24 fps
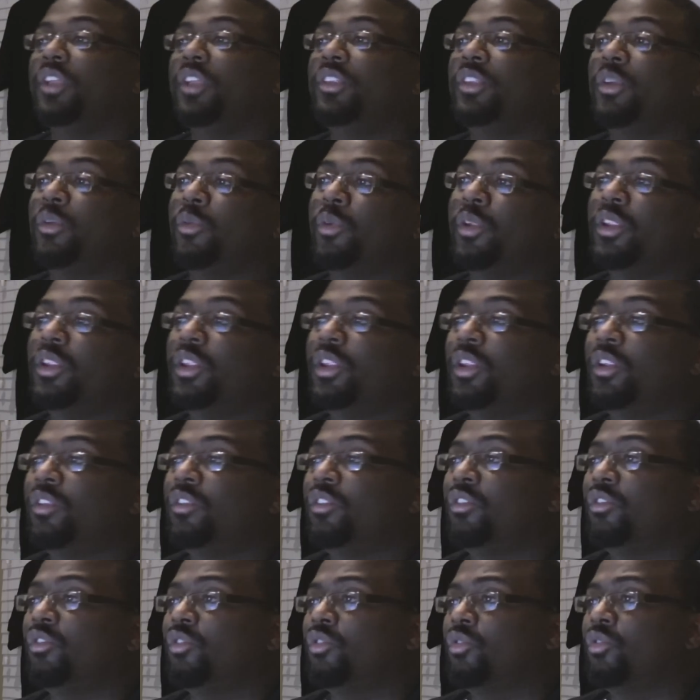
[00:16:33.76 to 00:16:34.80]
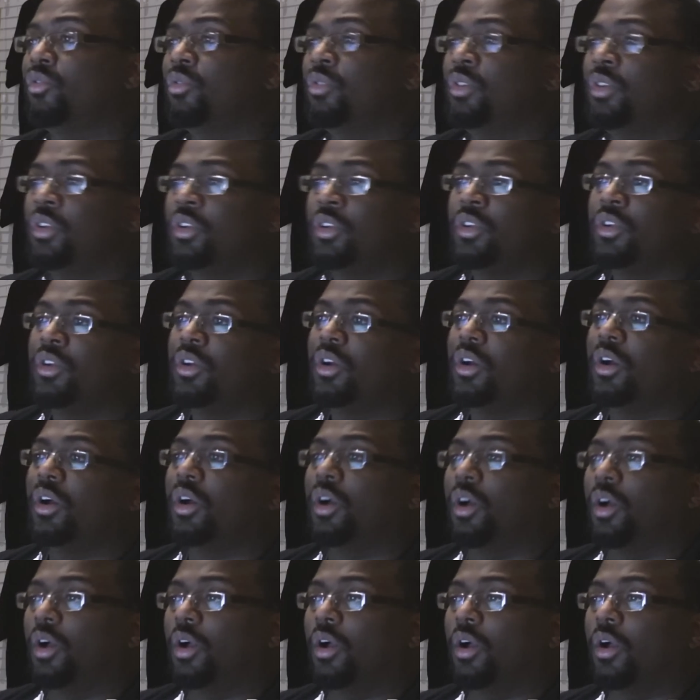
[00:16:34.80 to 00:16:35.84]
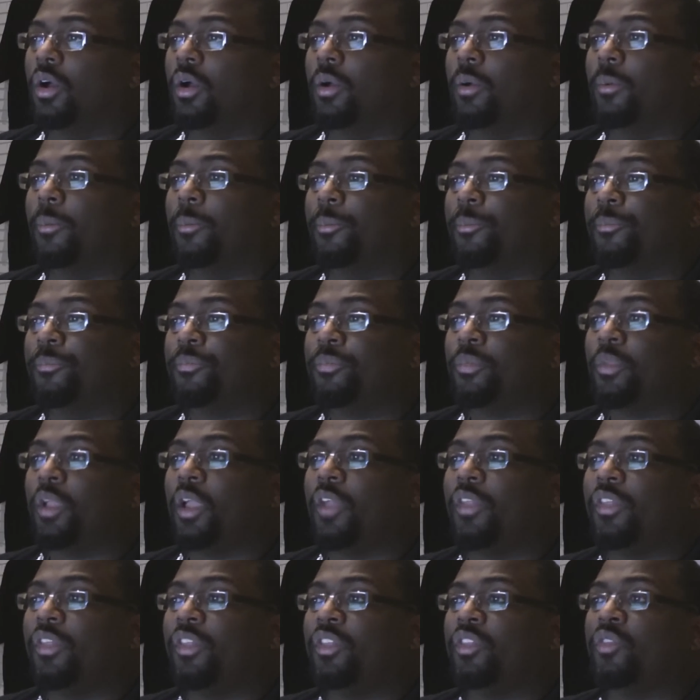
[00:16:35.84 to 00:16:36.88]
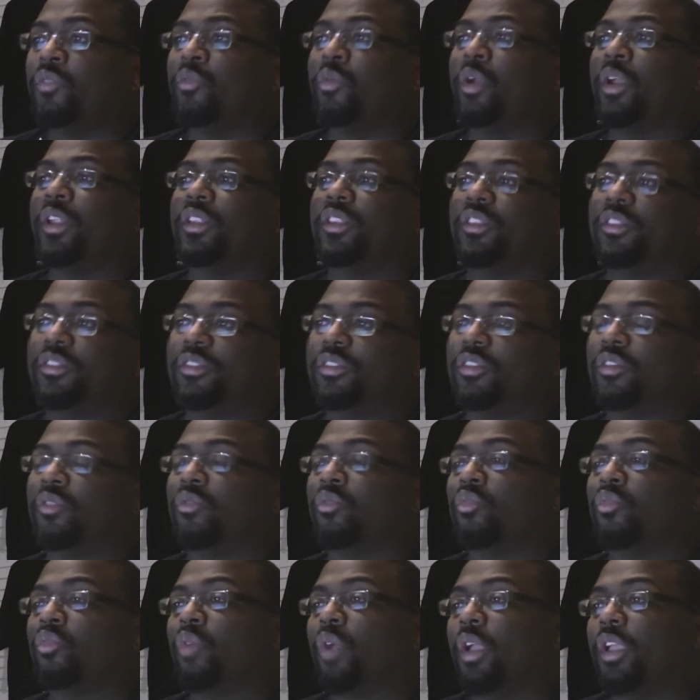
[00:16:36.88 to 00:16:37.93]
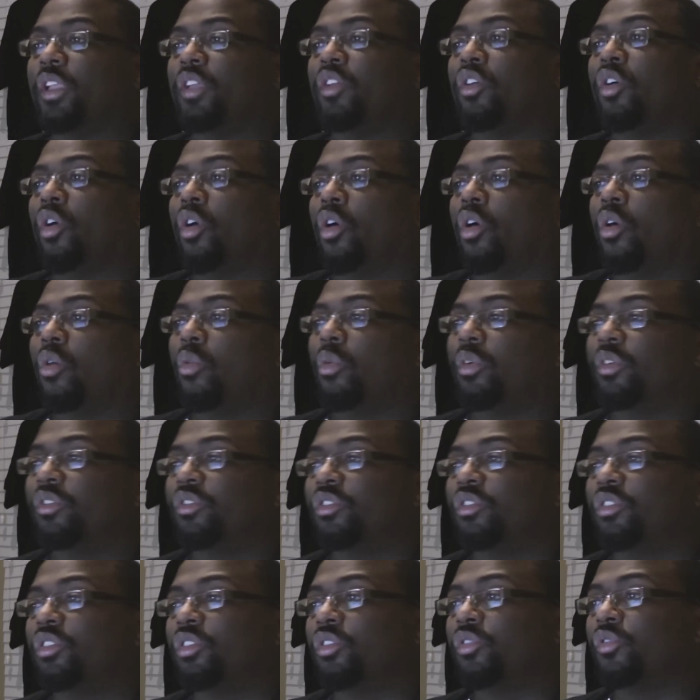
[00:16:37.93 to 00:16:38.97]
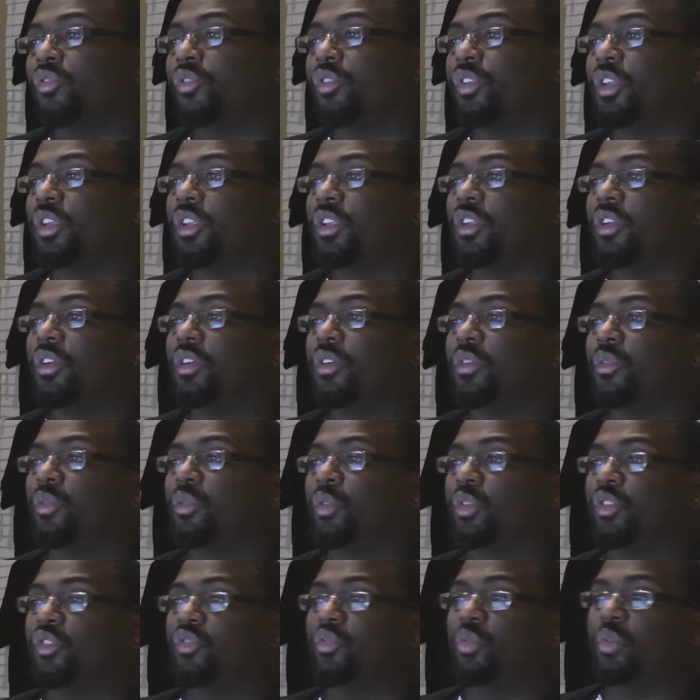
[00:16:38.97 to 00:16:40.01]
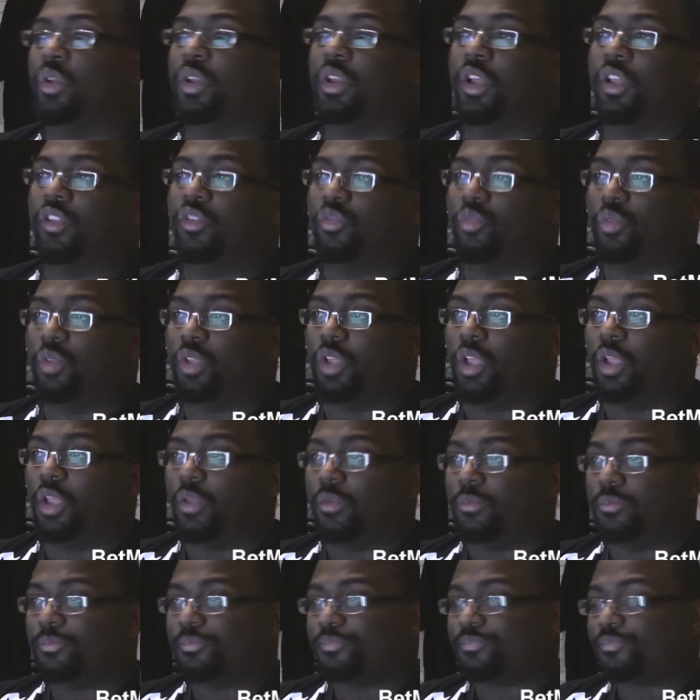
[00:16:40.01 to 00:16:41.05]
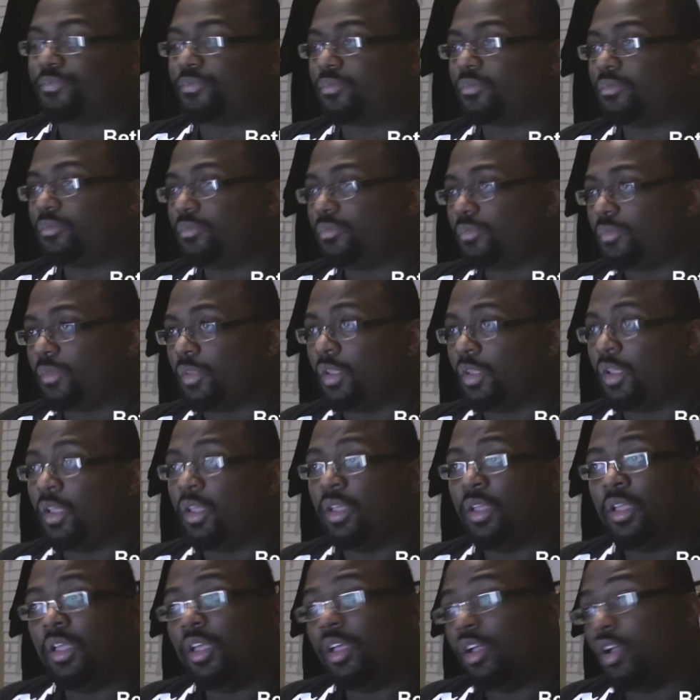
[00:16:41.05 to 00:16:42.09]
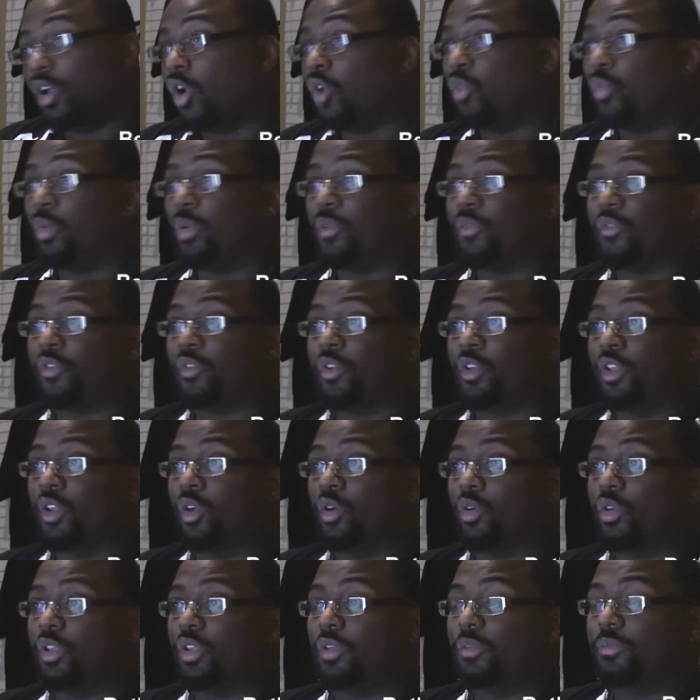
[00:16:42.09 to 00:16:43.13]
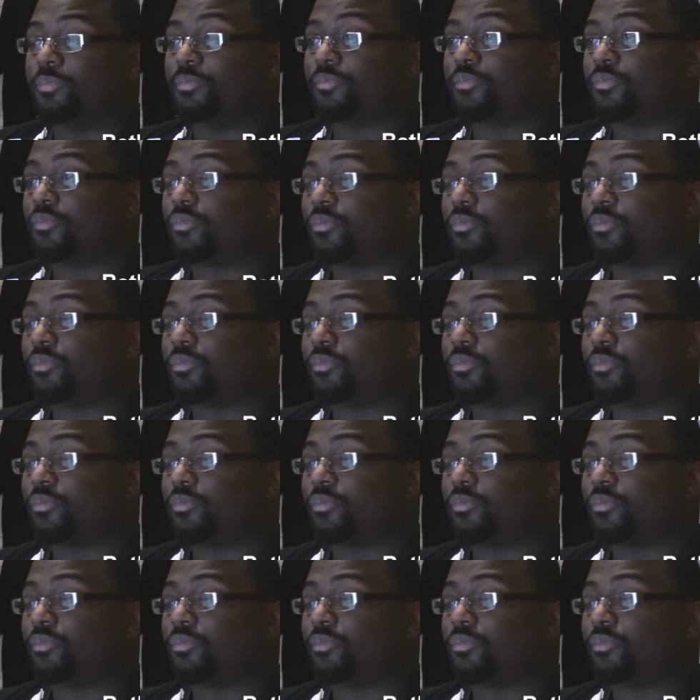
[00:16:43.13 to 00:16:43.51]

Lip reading: He did what he needed to do. I think the right call was 29-28. Good win for Hioki.